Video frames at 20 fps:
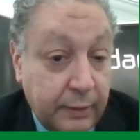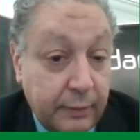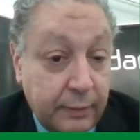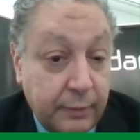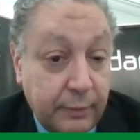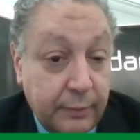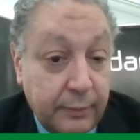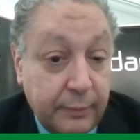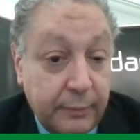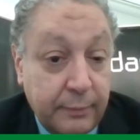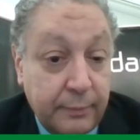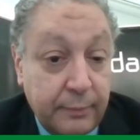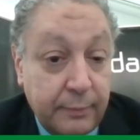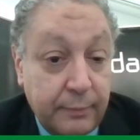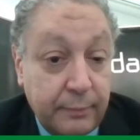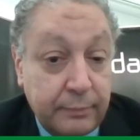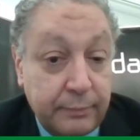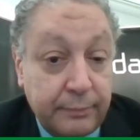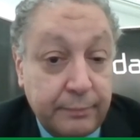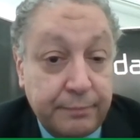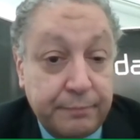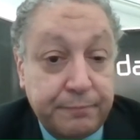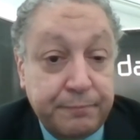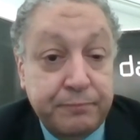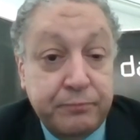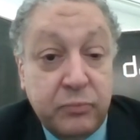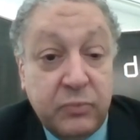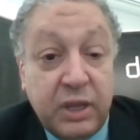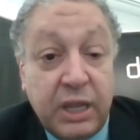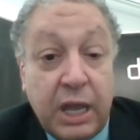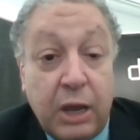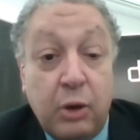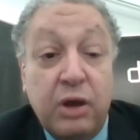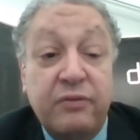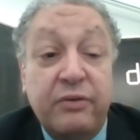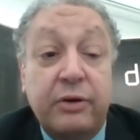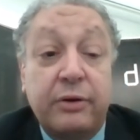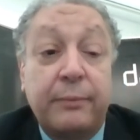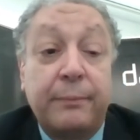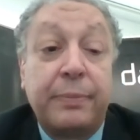However, there
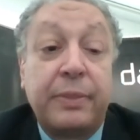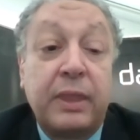are